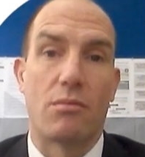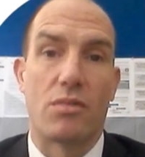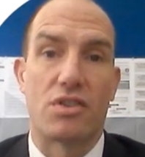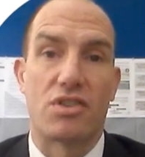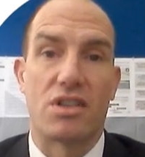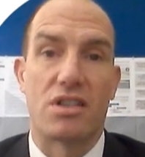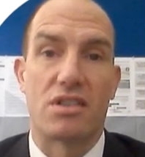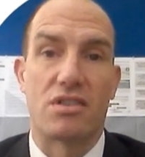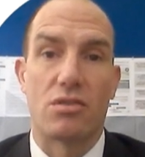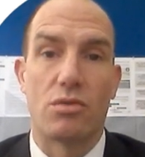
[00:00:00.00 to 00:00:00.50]

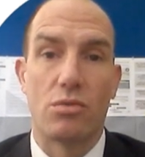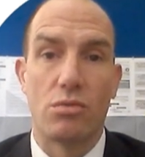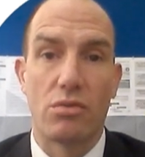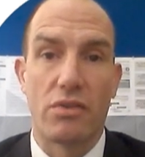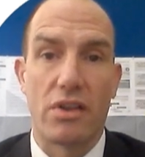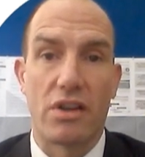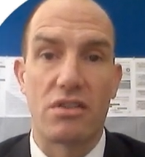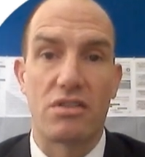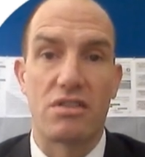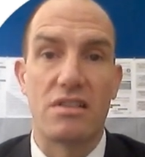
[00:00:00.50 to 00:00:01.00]
which is
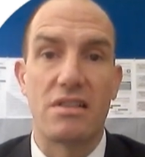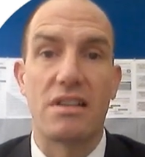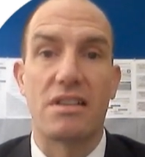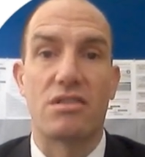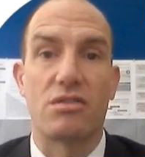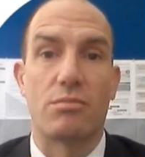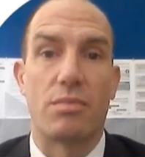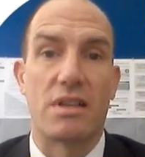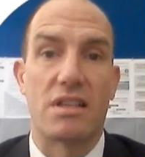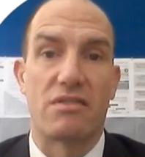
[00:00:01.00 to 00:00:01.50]
all those
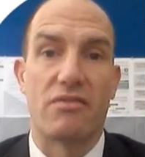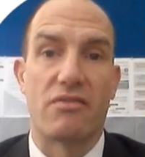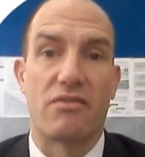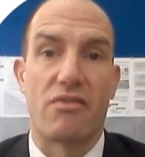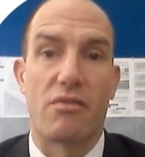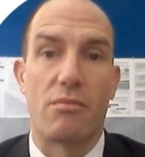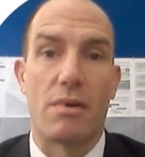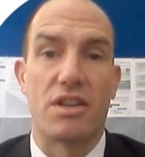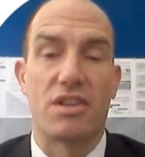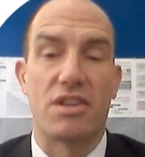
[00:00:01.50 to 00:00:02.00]
little bits of
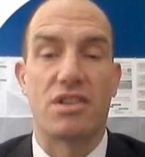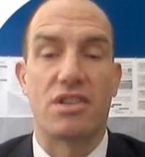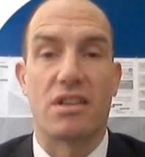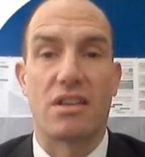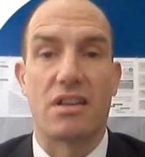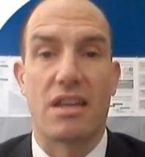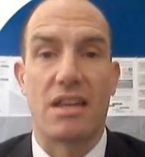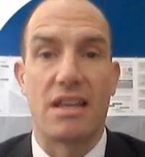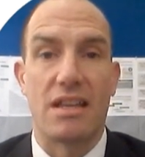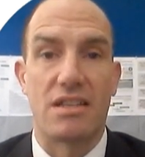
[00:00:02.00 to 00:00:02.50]
information
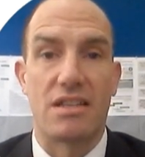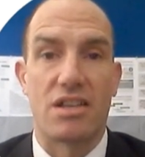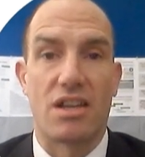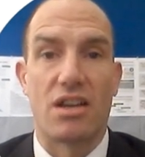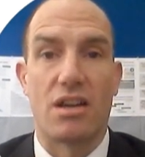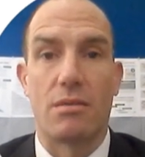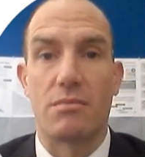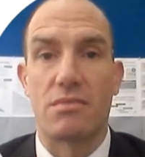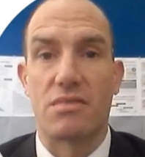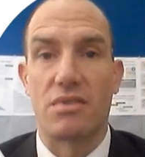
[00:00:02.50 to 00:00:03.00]
and key
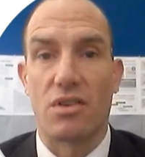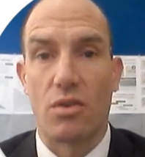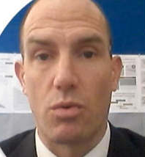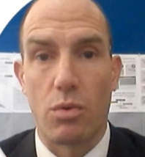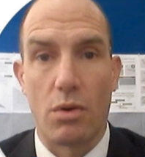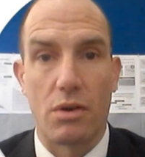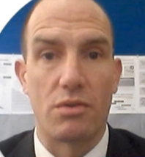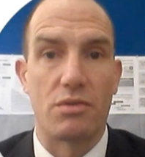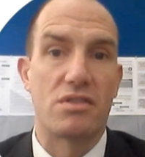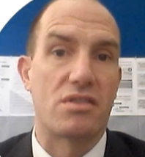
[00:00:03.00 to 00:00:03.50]
terms and
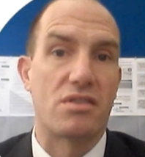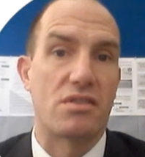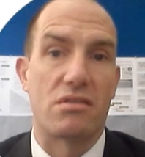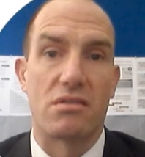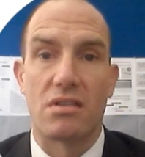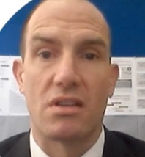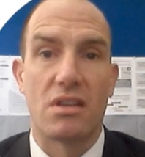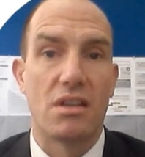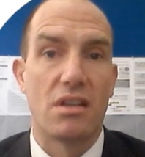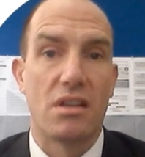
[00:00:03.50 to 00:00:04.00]
quotes
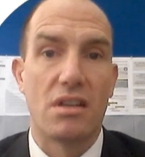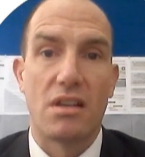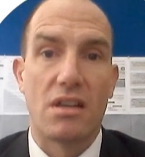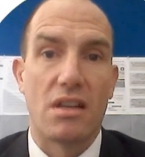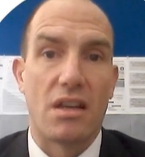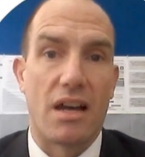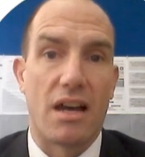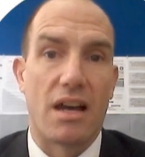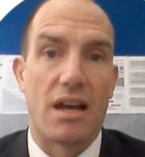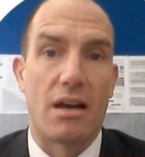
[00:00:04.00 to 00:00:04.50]
and
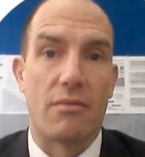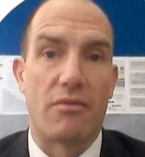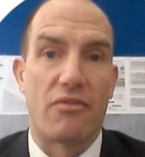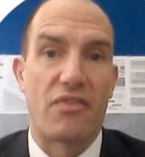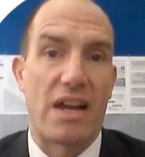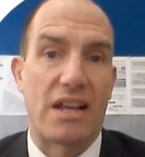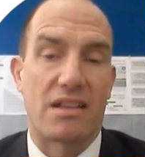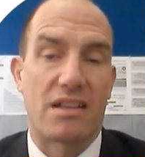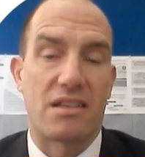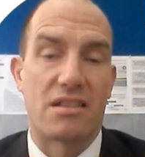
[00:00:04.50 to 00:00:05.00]

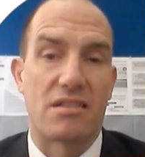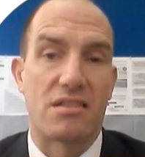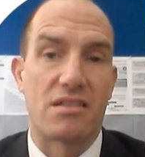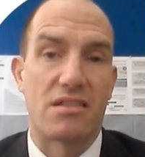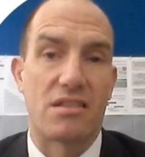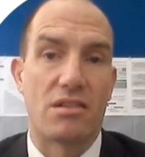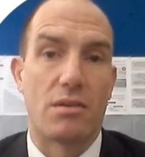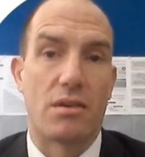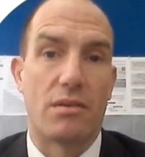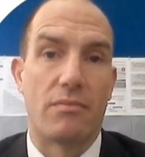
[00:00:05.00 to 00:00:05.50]
facts and
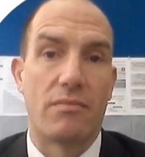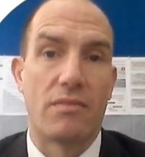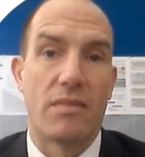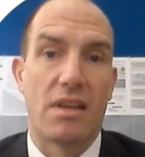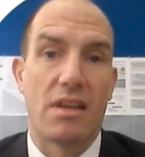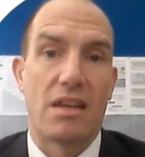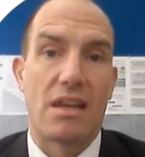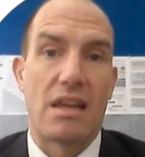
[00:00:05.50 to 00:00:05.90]
so on.